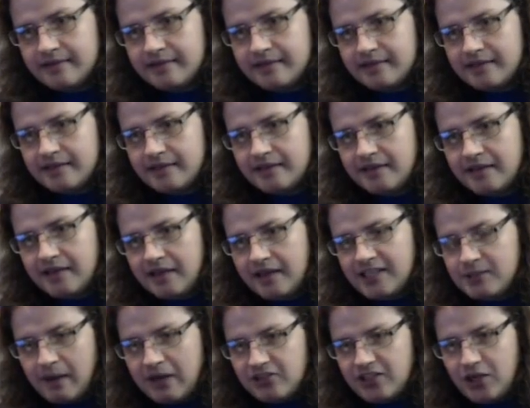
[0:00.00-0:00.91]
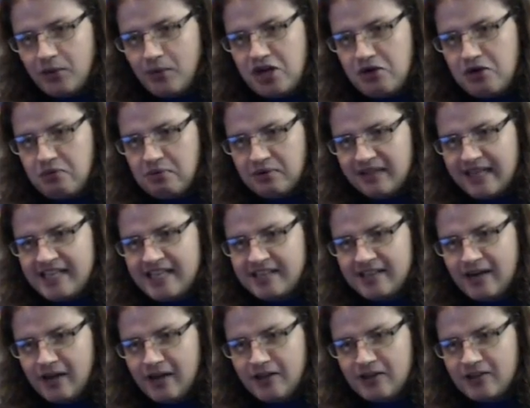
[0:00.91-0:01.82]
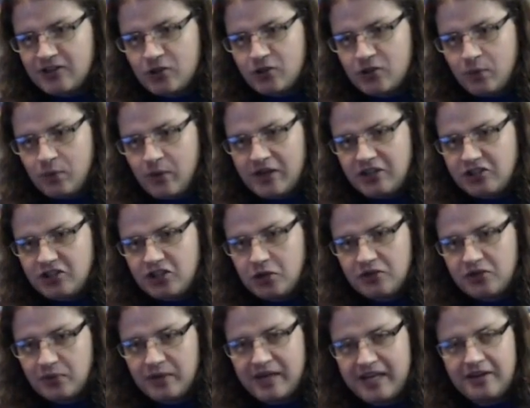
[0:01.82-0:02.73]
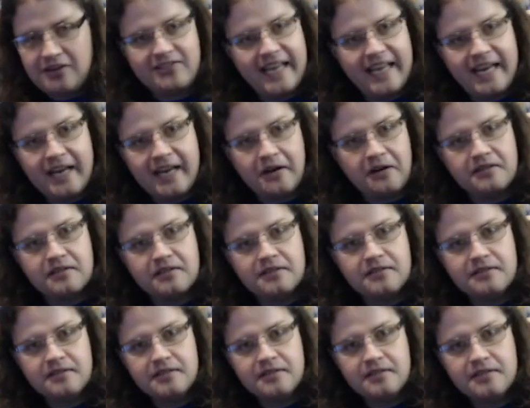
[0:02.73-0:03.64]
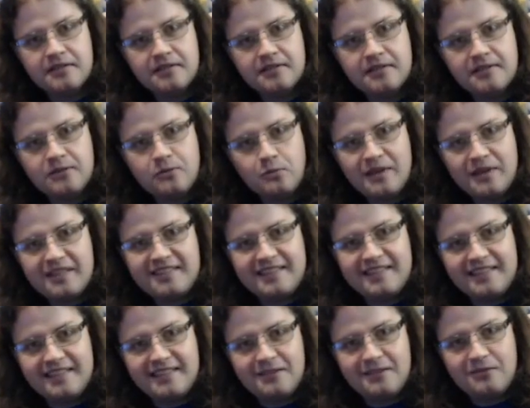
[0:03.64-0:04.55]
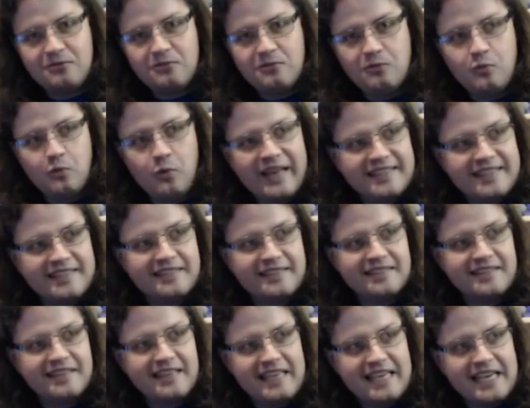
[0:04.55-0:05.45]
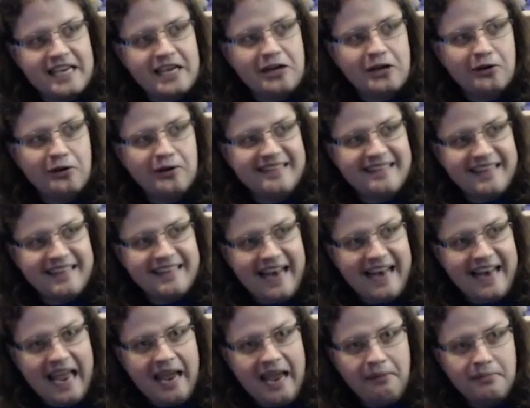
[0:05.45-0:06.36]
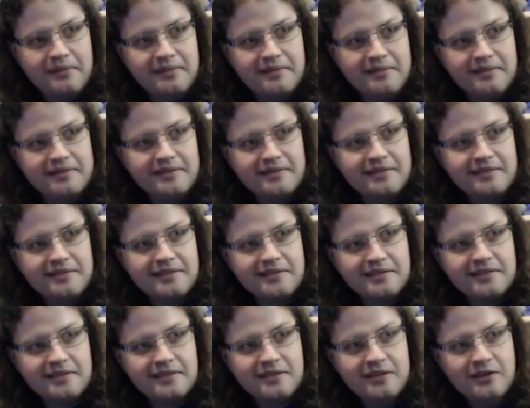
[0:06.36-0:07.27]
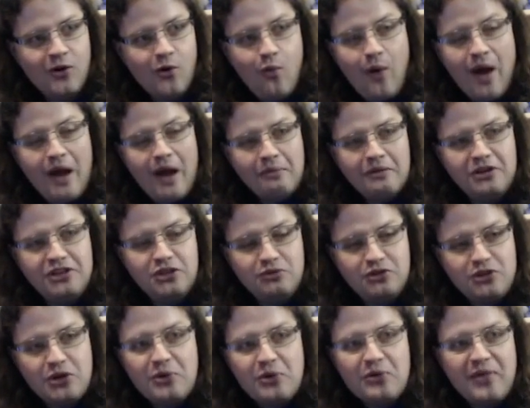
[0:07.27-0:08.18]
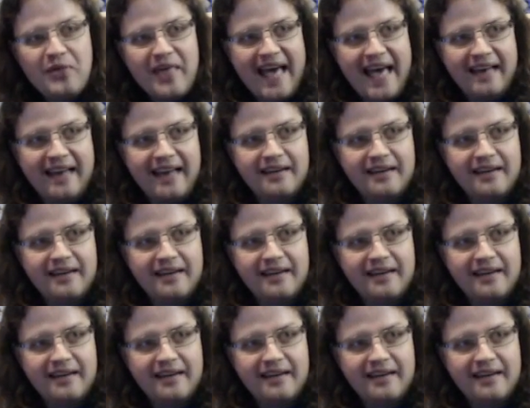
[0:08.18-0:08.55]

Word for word: Especially when you release it on the Switch 2 or 3 years later with with the year in the name. Why would you do that?